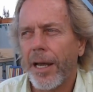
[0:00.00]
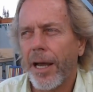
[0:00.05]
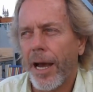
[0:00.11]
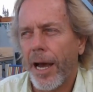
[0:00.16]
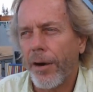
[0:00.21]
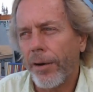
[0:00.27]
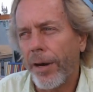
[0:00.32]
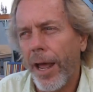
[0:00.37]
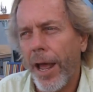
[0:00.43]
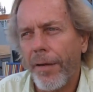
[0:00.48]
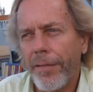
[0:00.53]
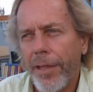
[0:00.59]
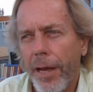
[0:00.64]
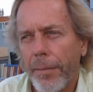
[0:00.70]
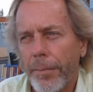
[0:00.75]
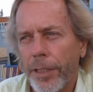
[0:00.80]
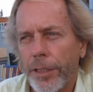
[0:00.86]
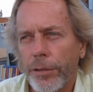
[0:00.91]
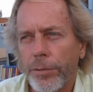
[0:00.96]
I don't have
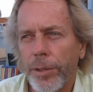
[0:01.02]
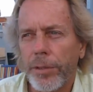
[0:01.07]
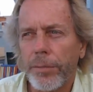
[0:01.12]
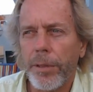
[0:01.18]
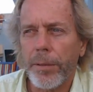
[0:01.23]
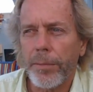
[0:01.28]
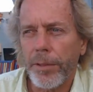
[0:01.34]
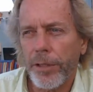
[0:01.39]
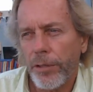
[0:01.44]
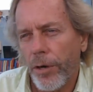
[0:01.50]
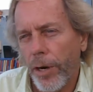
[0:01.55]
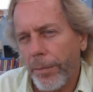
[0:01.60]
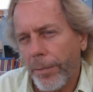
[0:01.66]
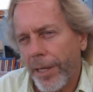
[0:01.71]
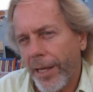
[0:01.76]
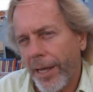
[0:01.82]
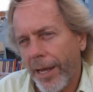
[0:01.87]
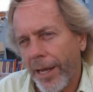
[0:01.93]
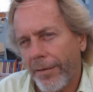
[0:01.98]
that much with me, but
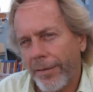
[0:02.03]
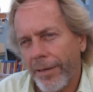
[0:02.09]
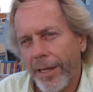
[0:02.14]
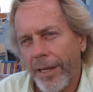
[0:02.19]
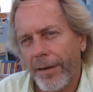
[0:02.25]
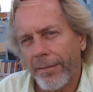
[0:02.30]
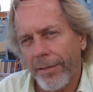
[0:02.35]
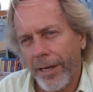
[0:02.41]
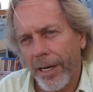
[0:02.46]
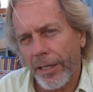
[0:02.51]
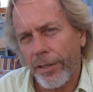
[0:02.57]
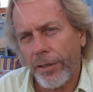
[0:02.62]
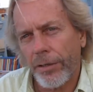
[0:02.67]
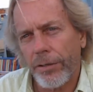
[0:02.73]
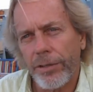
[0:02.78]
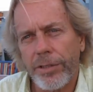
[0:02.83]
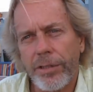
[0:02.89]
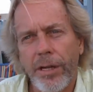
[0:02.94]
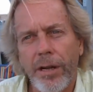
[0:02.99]
normally I have a lot of
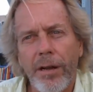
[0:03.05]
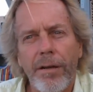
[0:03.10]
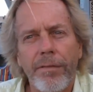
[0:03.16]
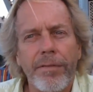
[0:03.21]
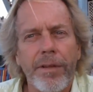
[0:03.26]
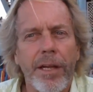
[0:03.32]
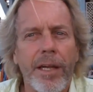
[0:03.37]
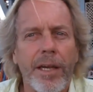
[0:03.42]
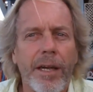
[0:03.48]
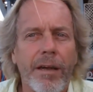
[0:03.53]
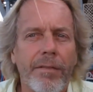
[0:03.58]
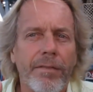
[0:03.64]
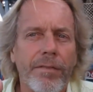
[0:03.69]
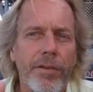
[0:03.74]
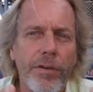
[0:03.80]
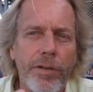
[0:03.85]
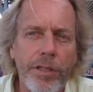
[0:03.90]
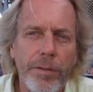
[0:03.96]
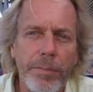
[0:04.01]
electrical stuff. I have
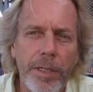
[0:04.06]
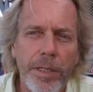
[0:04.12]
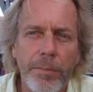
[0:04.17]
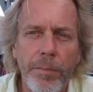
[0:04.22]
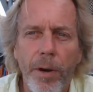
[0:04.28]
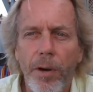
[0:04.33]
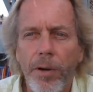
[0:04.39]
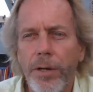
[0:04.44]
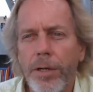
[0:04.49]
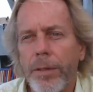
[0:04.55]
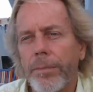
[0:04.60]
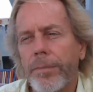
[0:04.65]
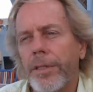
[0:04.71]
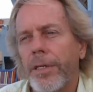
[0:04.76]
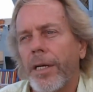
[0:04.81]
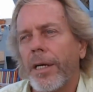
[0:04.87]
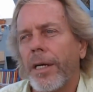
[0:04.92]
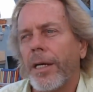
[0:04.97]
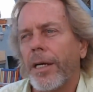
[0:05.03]
USB
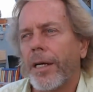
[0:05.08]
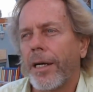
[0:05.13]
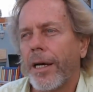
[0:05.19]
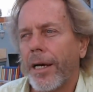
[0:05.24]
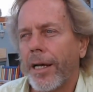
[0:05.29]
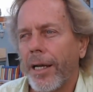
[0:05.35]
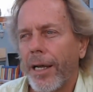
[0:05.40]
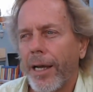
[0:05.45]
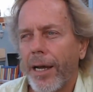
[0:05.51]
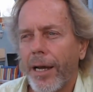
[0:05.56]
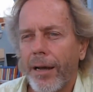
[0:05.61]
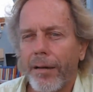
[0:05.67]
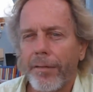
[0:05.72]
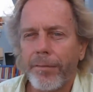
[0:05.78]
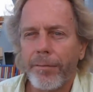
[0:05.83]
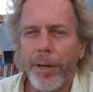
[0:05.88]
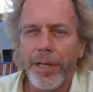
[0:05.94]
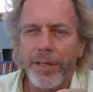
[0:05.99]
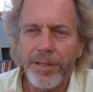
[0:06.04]
modems. I
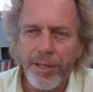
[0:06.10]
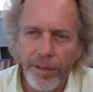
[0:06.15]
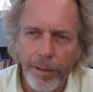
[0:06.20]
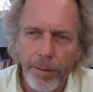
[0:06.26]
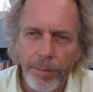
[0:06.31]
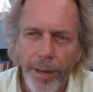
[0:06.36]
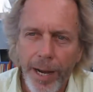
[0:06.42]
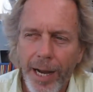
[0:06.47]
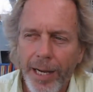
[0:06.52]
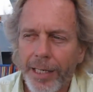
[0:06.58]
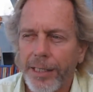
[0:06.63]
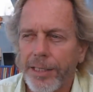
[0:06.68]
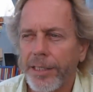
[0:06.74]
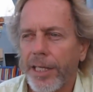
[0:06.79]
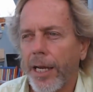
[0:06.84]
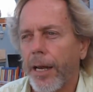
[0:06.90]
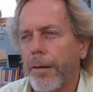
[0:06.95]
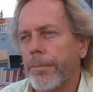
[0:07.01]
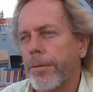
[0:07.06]
have my secret pockets
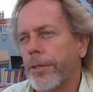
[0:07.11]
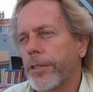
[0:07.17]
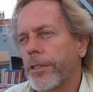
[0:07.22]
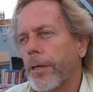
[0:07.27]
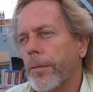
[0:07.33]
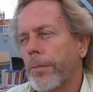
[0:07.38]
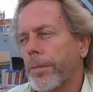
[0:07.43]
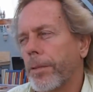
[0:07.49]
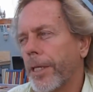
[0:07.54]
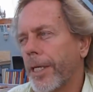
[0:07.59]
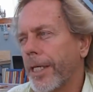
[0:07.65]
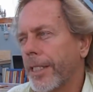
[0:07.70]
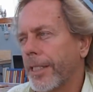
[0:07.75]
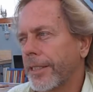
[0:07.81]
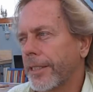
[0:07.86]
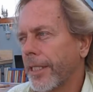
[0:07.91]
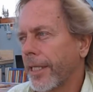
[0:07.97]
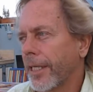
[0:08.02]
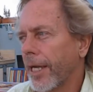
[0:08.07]
I got to put
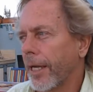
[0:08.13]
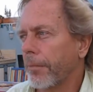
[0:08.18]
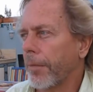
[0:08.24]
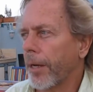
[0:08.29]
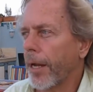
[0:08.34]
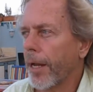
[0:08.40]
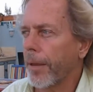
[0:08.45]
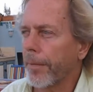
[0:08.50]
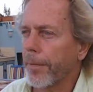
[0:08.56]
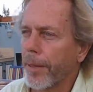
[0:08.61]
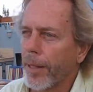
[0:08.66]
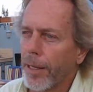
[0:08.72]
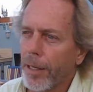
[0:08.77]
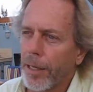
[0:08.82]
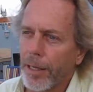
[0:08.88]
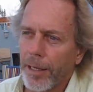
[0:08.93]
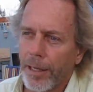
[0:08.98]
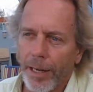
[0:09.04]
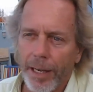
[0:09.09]
someplace. I got like
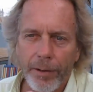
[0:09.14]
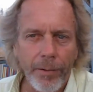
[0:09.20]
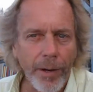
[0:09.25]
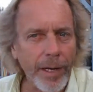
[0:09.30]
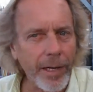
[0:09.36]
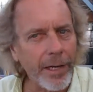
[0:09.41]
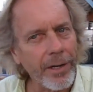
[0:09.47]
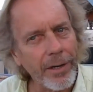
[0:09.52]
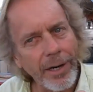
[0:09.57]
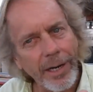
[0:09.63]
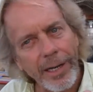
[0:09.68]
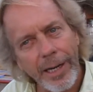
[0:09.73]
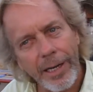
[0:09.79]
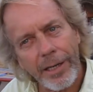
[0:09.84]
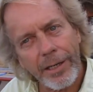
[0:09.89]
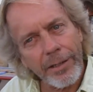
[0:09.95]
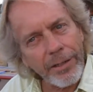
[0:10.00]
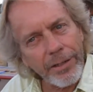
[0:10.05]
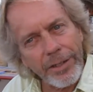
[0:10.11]
right here, I got
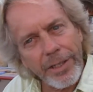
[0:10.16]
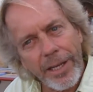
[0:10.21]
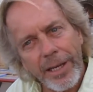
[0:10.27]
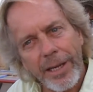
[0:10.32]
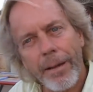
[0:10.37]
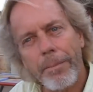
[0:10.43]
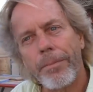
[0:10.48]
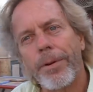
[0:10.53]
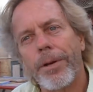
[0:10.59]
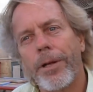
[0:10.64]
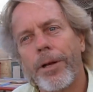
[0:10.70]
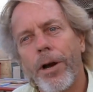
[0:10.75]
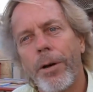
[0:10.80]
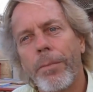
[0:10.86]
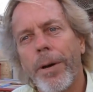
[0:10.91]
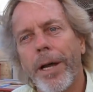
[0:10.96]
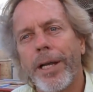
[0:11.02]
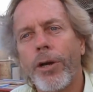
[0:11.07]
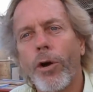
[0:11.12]
a little thing. I'm putting
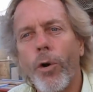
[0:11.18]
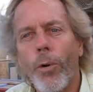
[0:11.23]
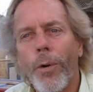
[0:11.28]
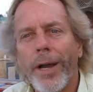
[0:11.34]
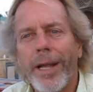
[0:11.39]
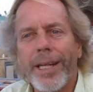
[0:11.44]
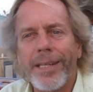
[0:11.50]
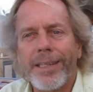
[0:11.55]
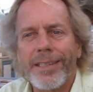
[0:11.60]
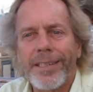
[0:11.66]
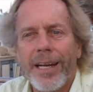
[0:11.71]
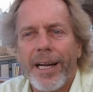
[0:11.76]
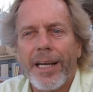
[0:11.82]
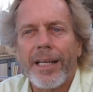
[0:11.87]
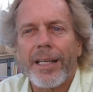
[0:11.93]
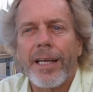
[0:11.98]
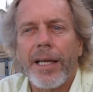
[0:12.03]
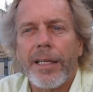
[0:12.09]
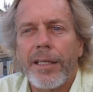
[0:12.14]
all my coins that I
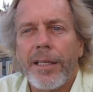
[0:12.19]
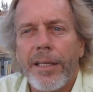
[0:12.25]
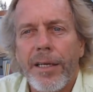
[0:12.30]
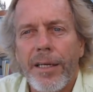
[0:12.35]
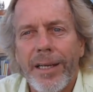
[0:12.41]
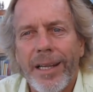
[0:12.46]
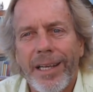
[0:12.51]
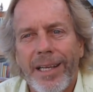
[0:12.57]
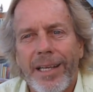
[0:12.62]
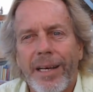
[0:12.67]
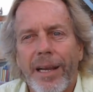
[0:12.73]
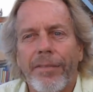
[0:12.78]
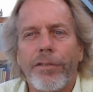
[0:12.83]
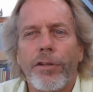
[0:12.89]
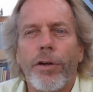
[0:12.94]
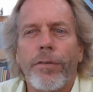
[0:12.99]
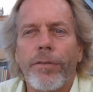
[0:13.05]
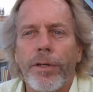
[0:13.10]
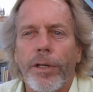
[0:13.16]
collected, like
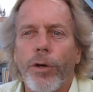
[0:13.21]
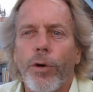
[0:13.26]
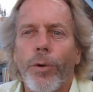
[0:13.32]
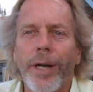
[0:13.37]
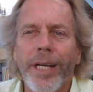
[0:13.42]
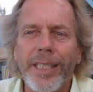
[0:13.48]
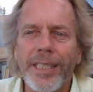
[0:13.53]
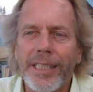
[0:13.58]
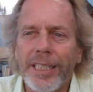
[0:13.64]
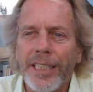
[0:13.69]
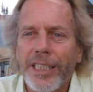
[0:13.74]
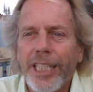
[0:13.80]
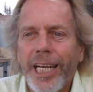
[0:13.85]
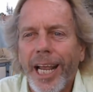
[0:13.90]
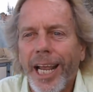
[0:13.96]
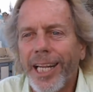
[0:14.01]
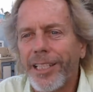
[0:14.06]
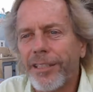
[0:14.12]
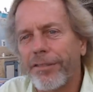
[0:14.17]
leftover coins and
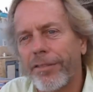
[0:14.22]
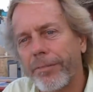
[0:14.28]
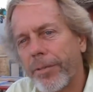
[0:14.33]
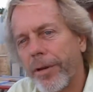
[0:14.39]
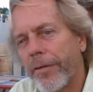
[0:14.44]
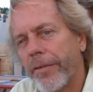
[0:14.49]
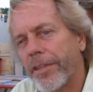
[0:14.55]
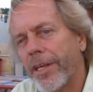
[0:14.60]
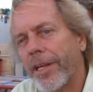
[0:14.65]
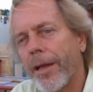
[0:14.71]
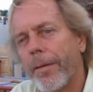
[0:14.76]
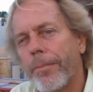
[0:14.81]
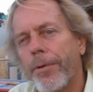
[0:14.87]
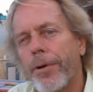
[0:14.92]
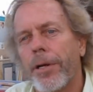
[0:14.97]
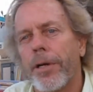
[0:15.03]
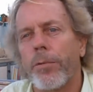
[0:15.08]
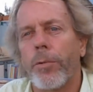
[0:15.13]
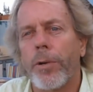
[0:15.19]
change with everything. I
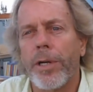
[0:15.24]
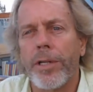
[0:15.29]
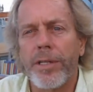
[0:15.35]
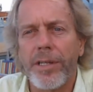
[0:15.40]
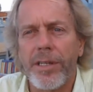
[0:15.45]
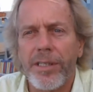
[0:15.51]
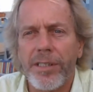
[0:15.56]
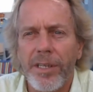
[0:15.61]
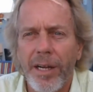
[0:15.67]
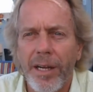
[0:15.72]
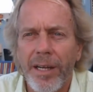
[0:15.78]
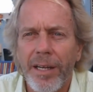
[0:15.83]
put it in one of these